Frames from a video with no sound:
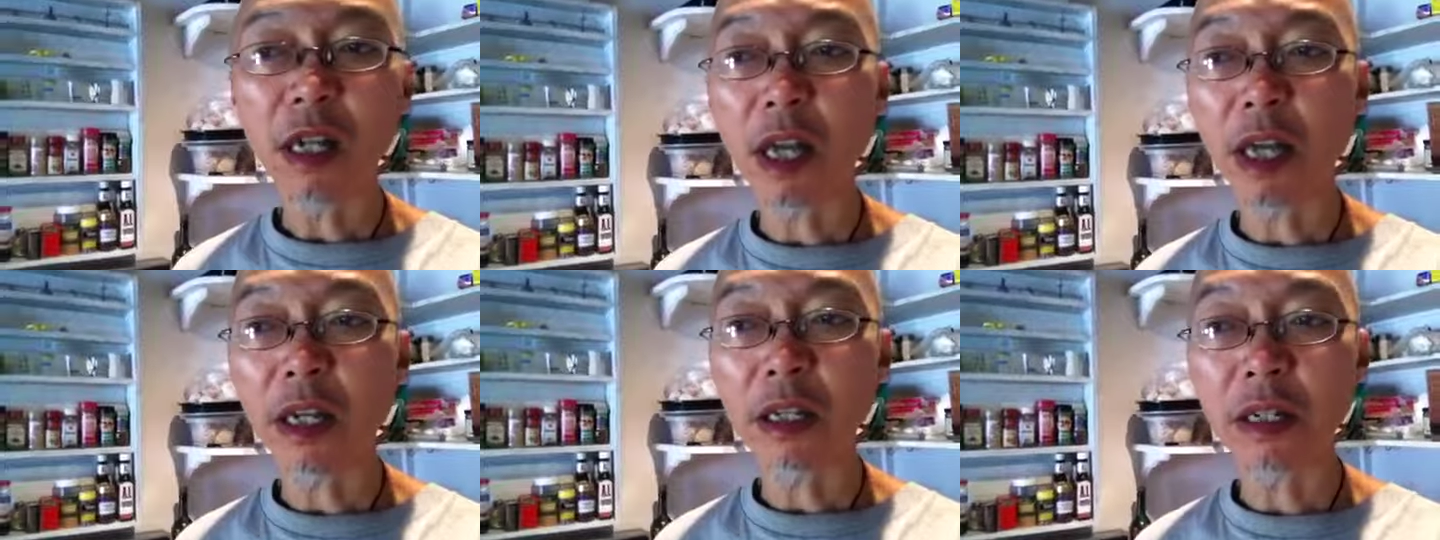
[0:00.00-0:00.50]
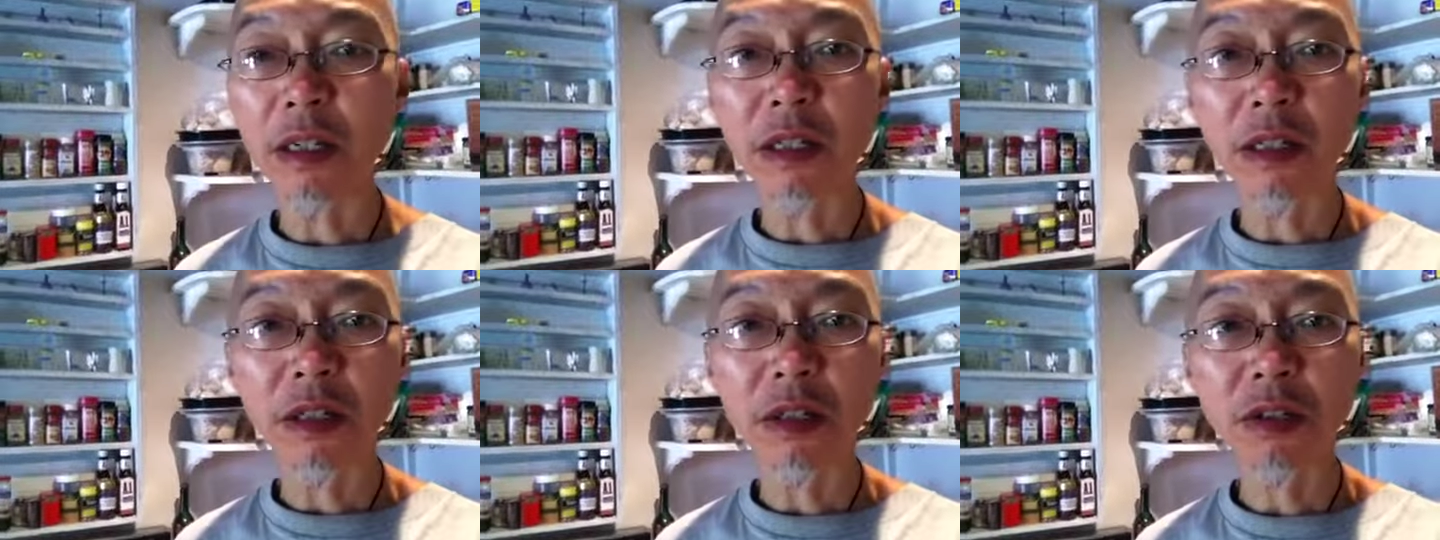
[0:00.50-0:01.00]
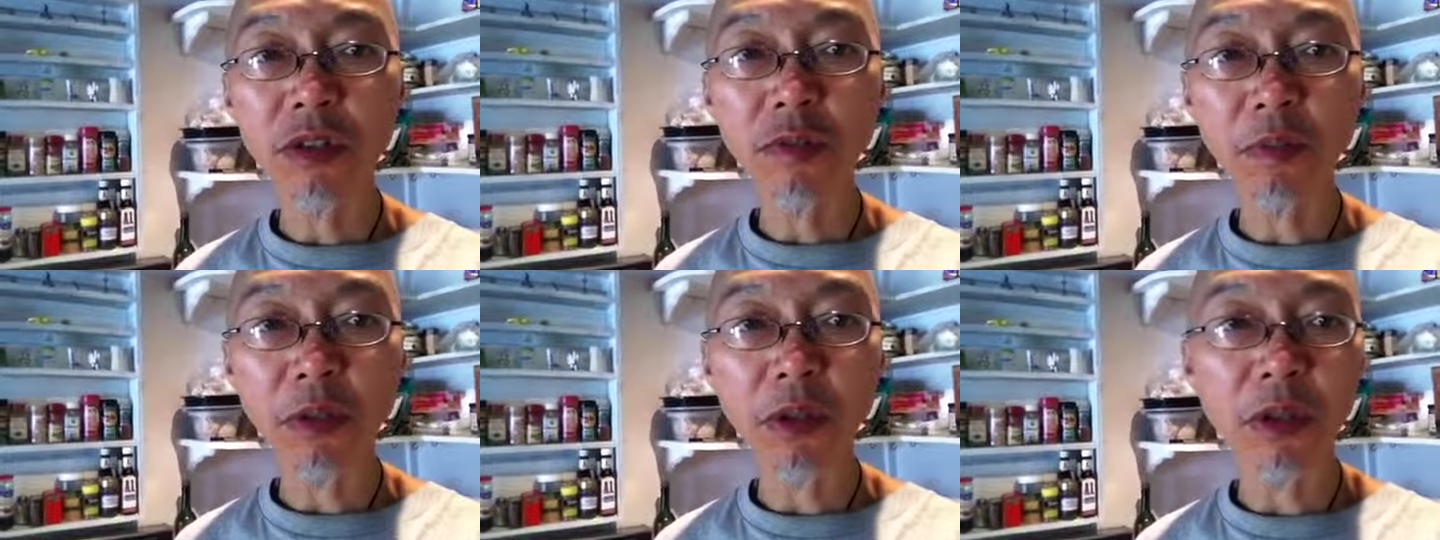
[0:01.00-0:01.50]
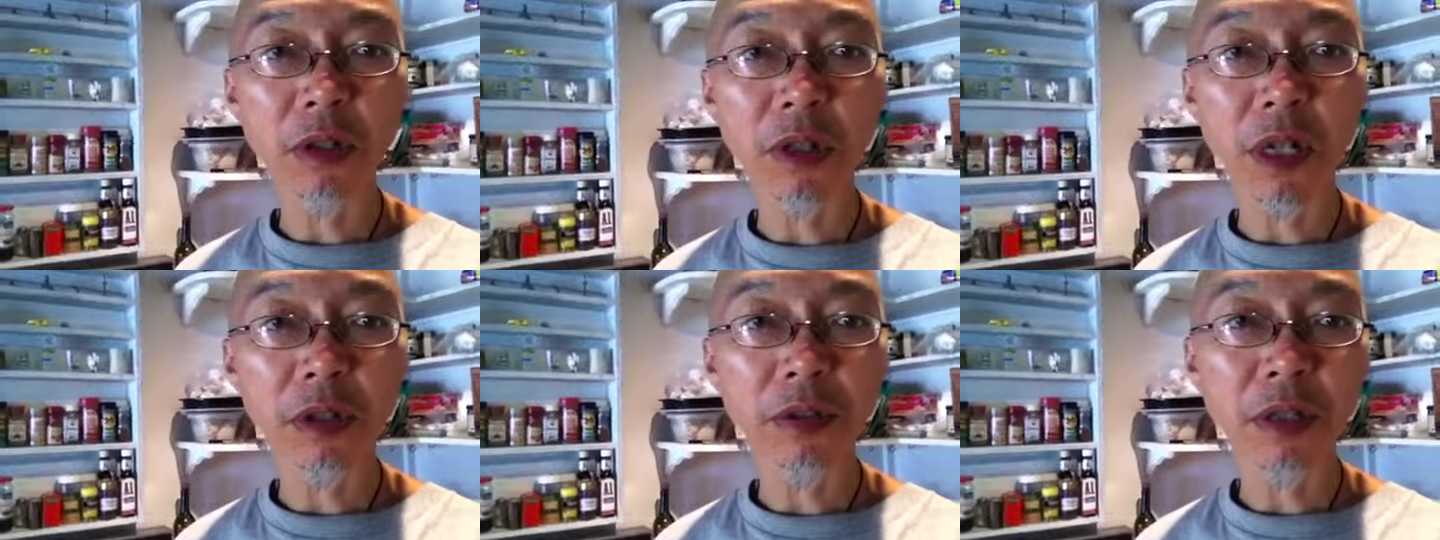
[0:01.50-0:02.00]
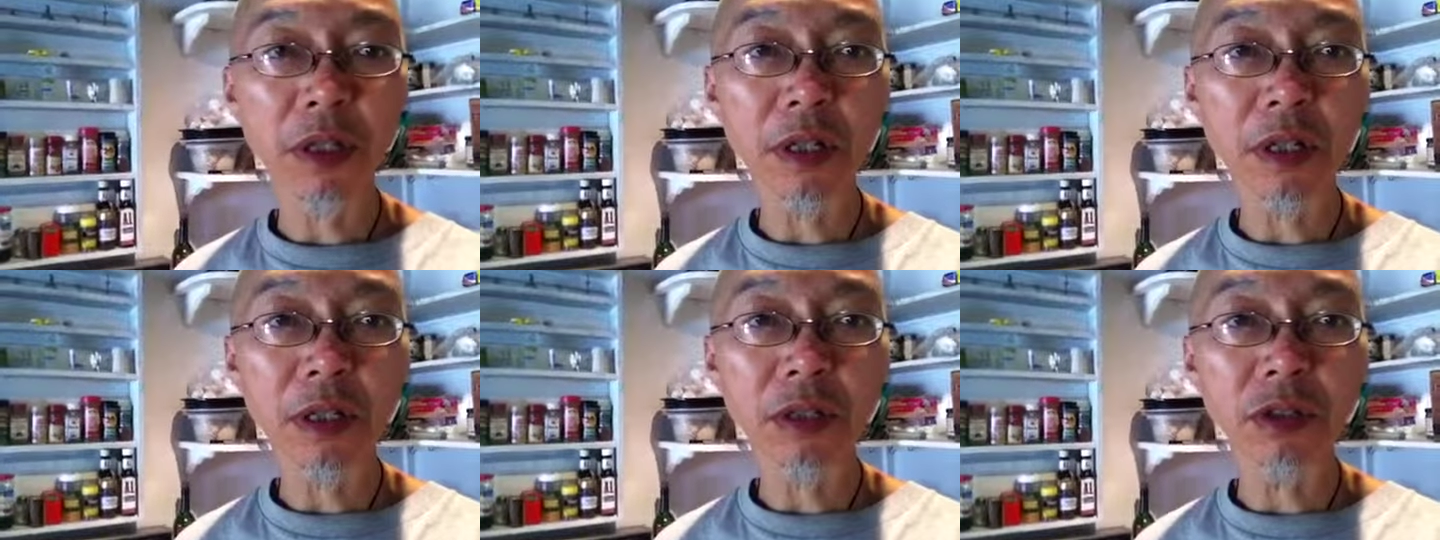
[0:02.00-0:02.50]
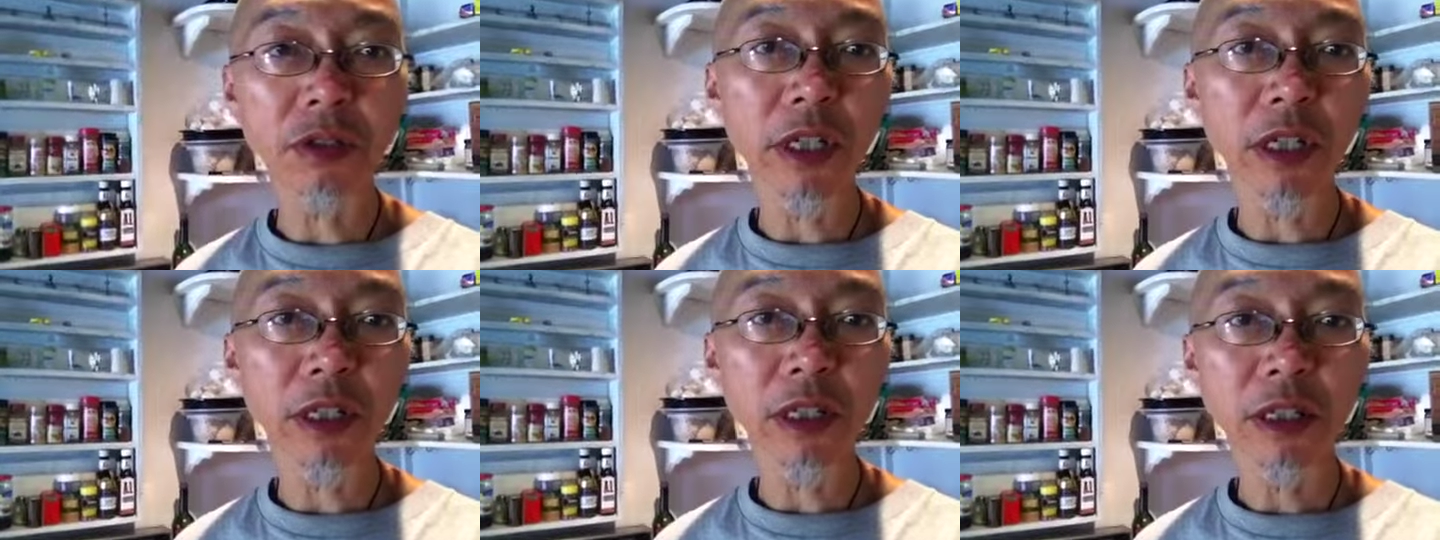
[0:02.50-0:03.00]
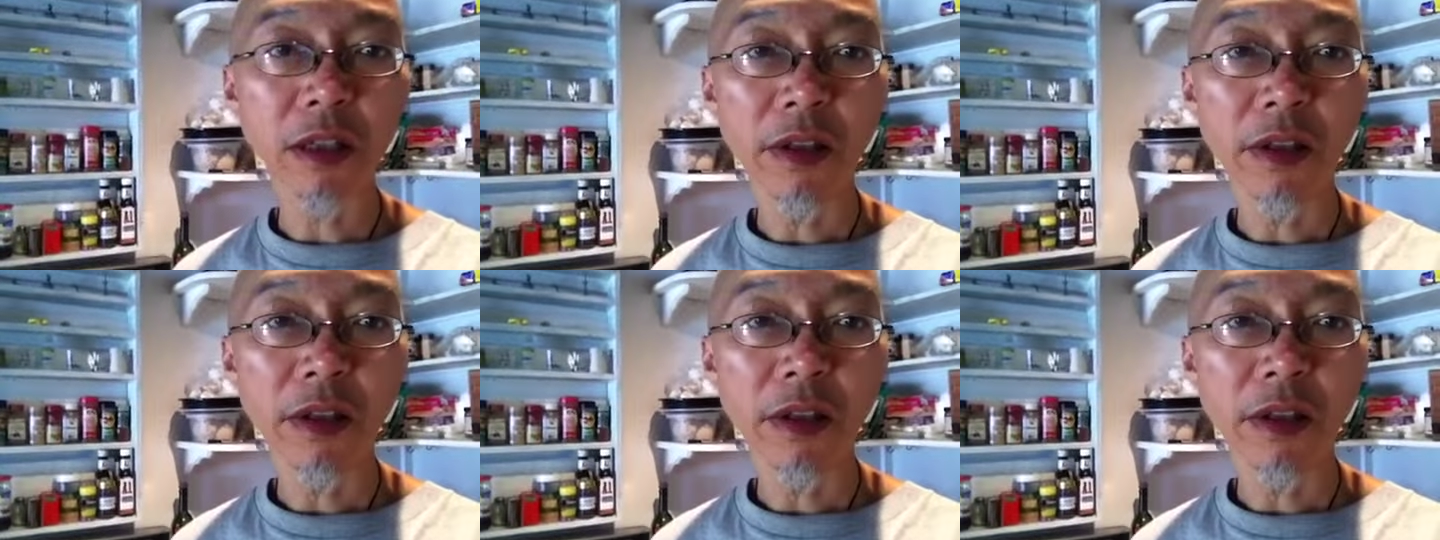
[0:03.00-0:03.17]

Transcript: and it's a super healthy drink.